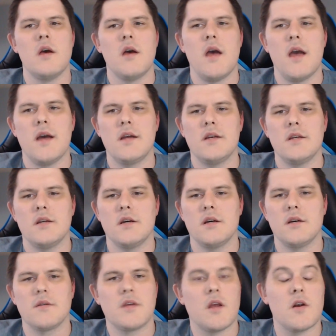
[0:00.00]
and
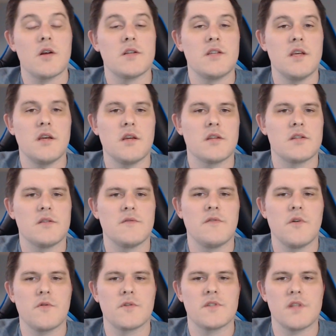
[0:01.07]
guaranteeing to
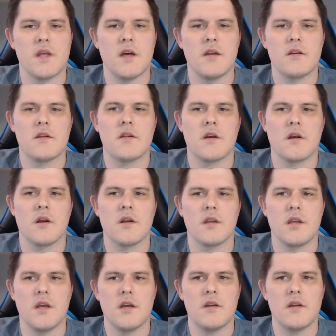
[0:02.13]
folks that they're going to get